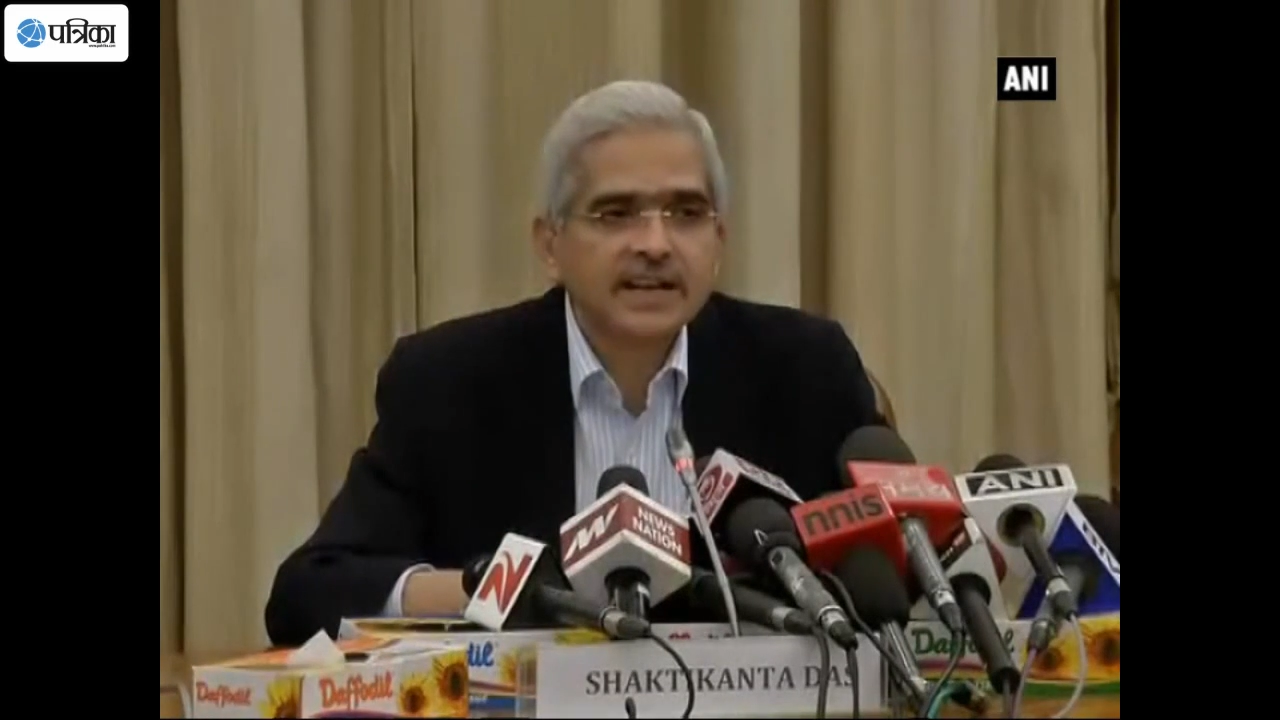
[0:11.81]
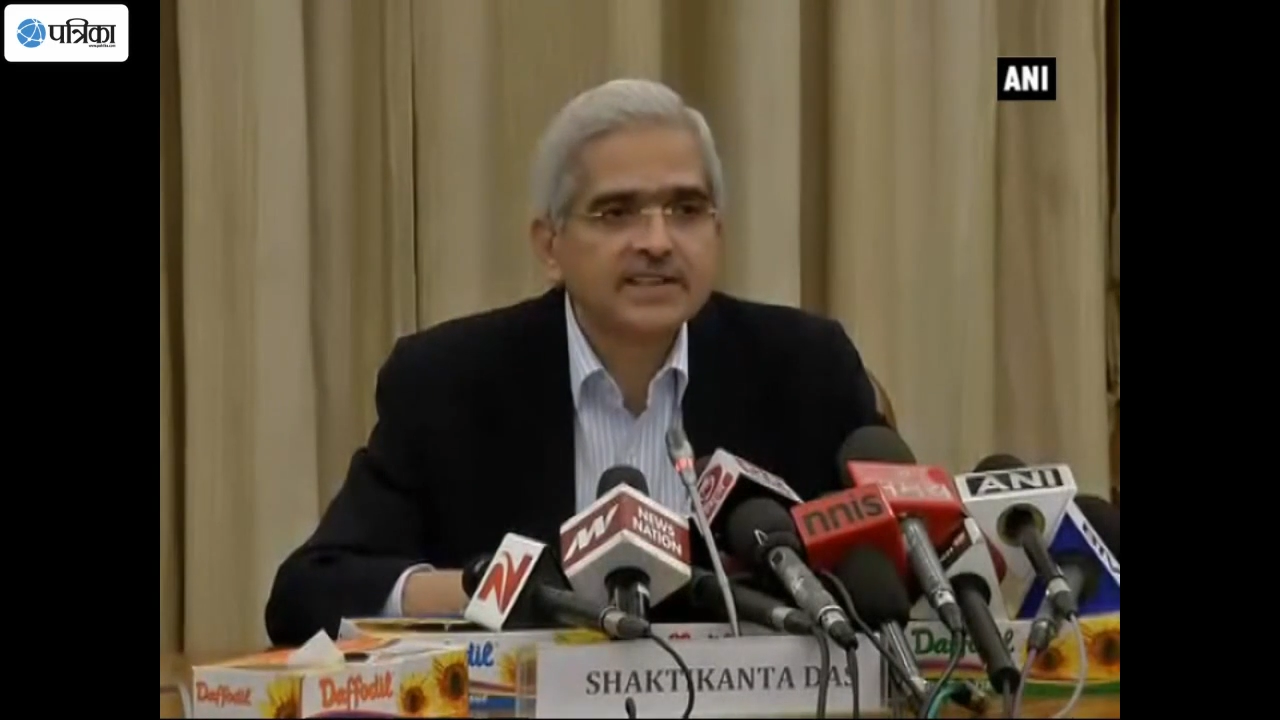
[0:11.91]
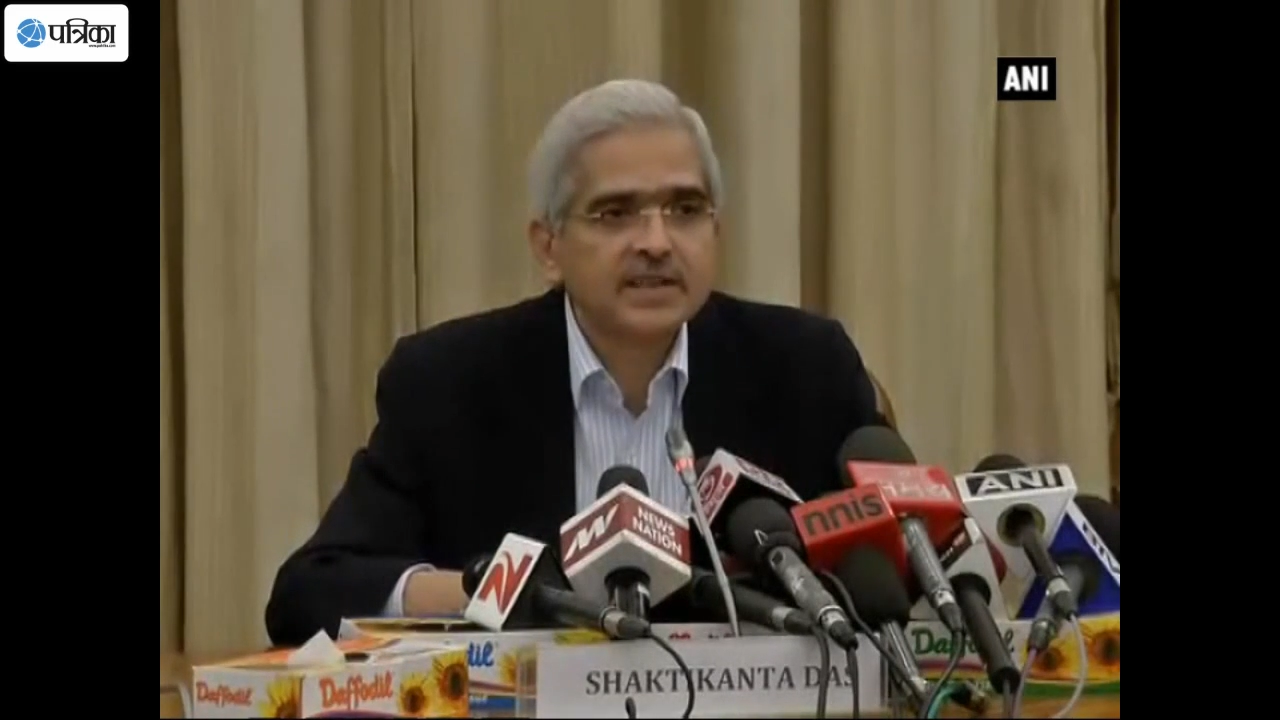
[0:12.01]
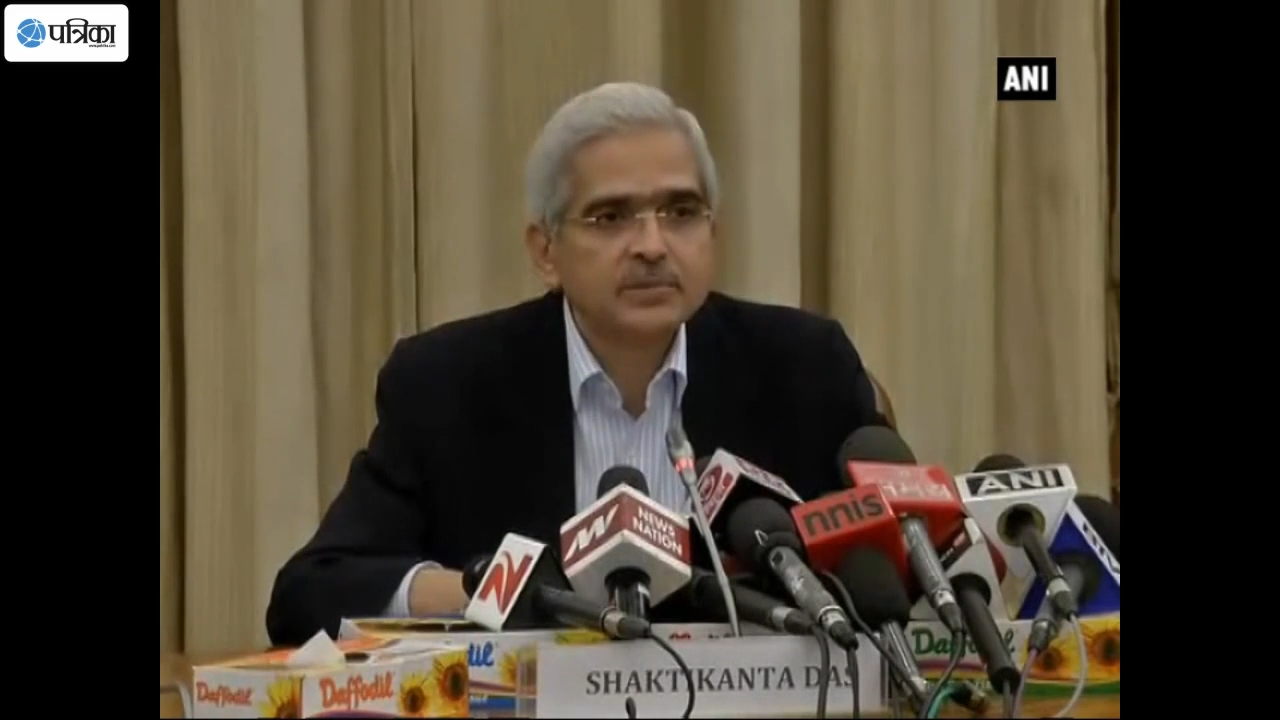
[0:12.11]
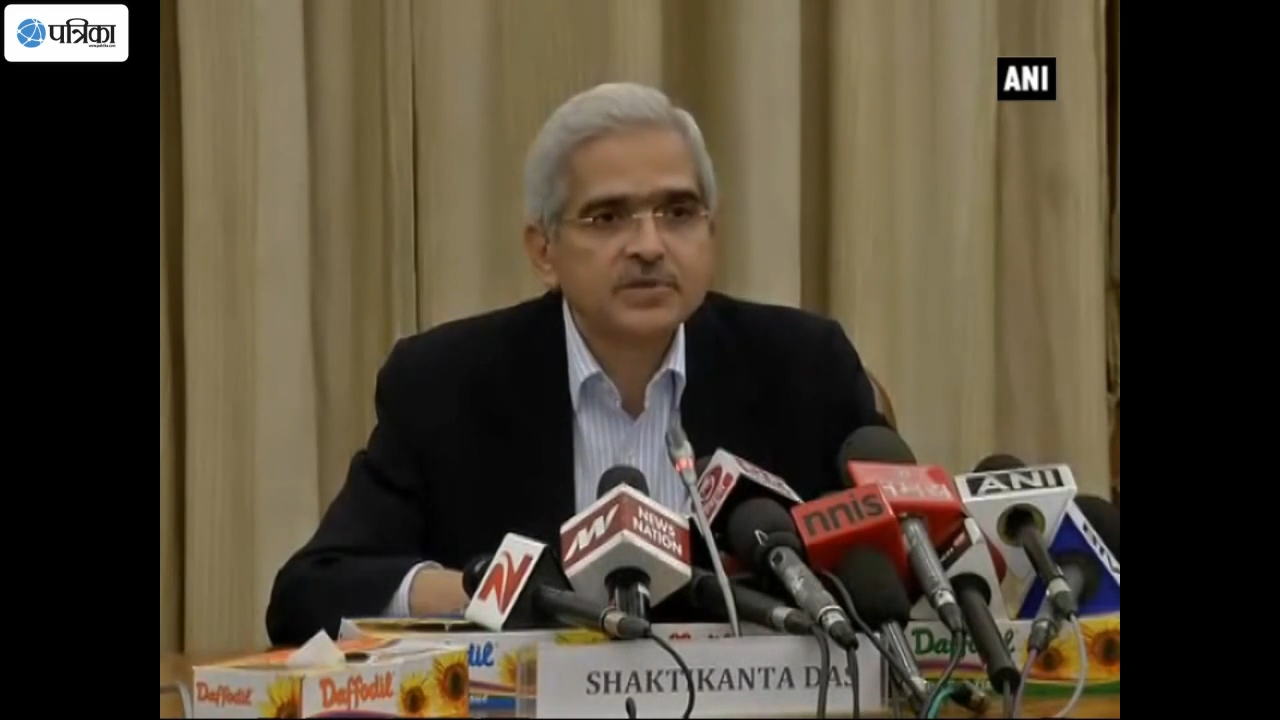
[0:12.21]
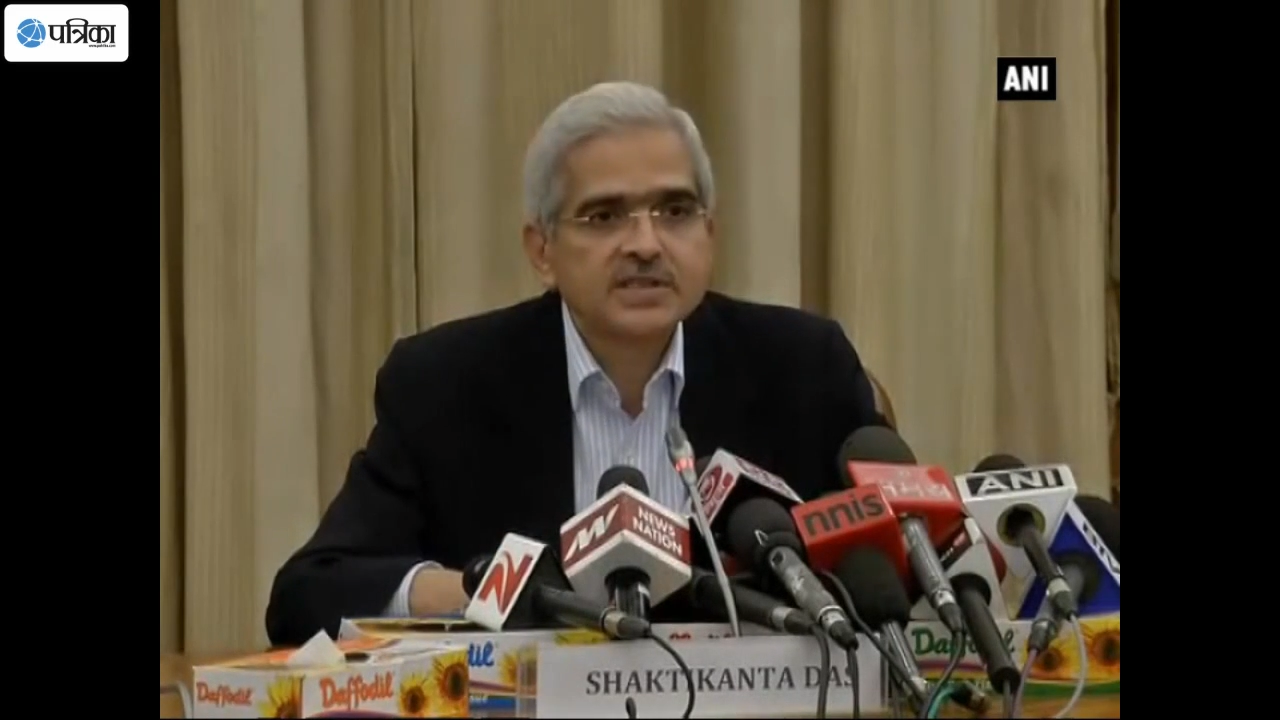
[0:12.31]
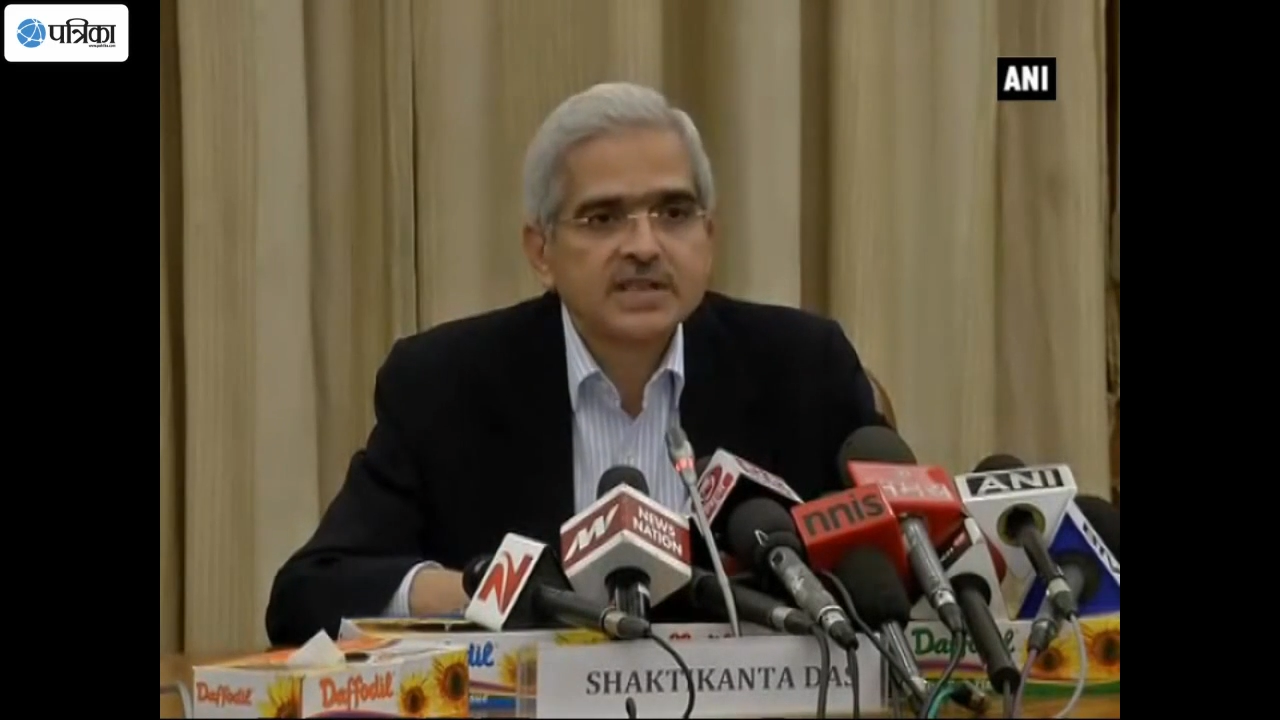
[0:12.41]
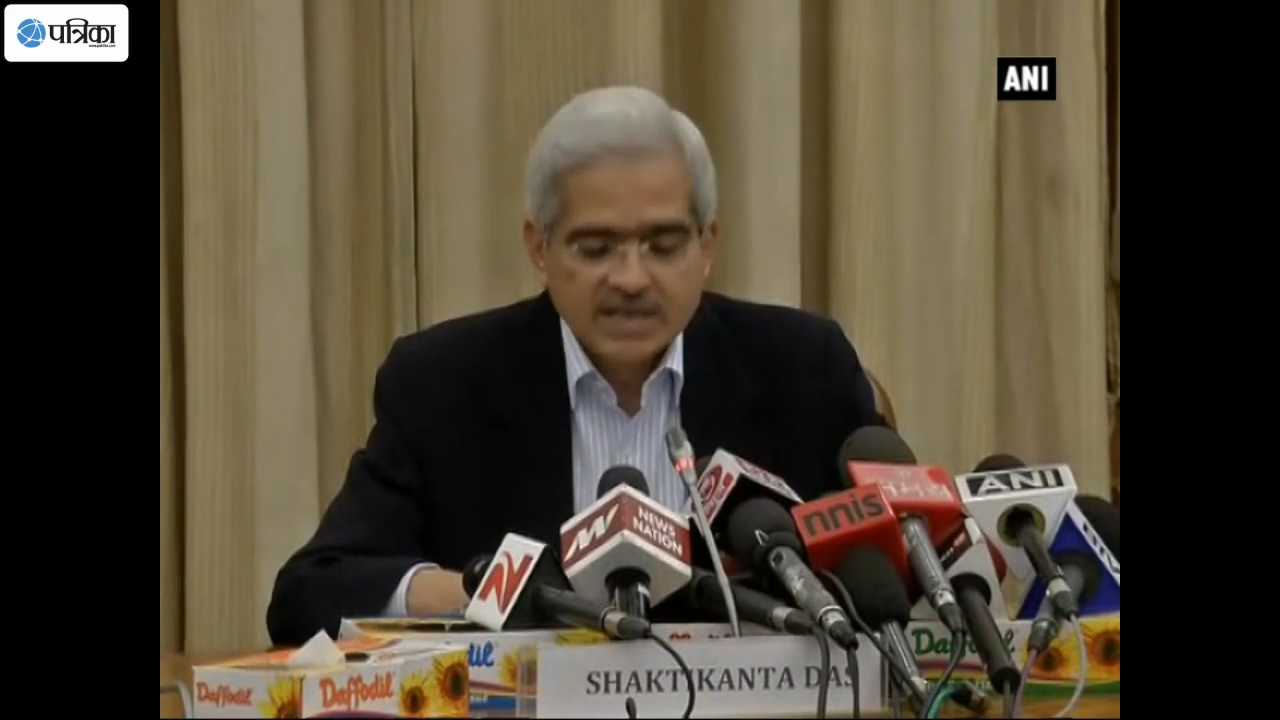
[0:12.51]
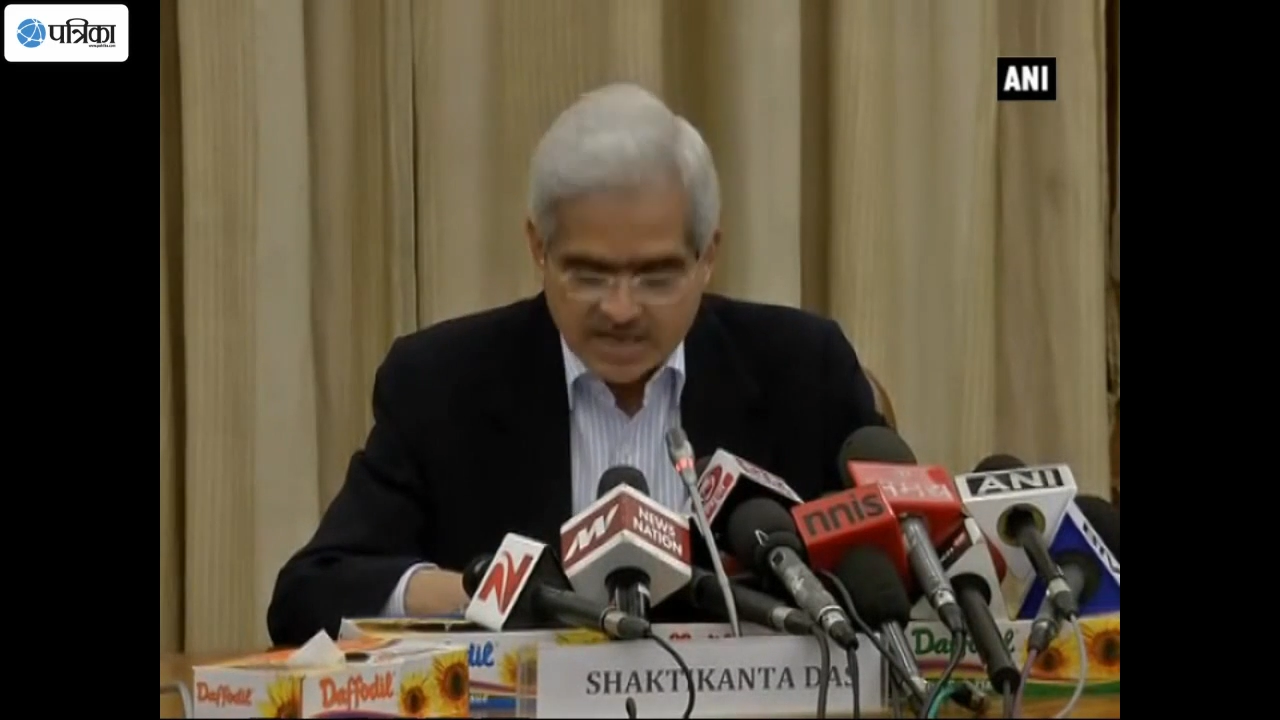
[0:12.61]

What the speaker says: items.